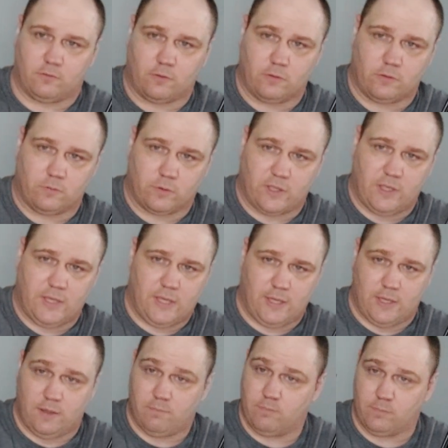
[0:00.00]
It's on a little
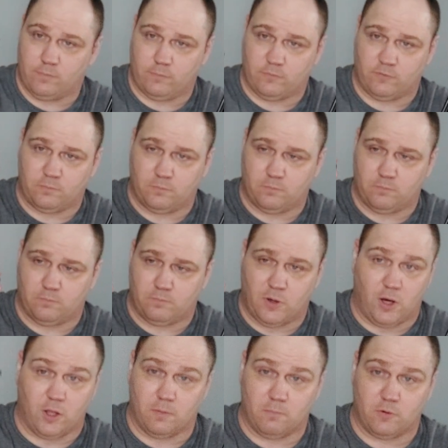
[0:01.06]
key. It's
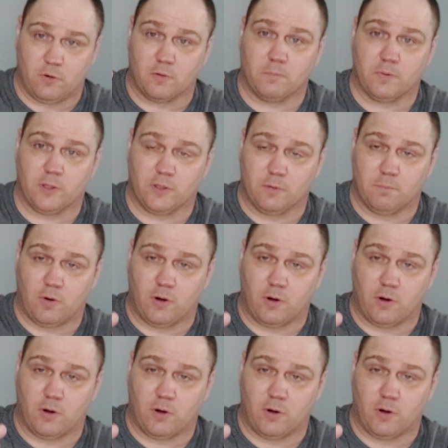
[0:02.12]
polymer, but